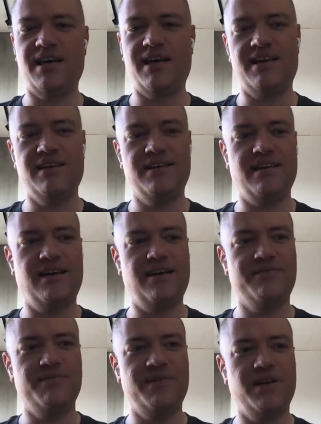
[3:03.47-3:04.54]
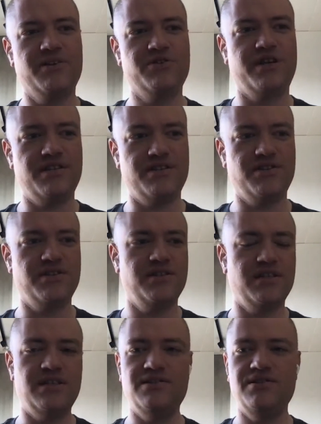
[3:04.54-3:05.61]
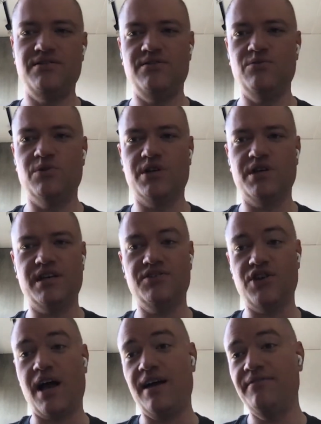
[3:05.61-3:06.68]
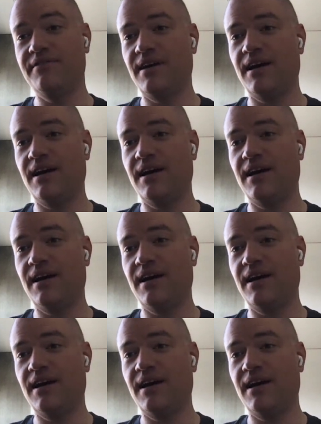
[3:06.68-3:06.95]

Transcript: And from there, transitioned into working at Jive,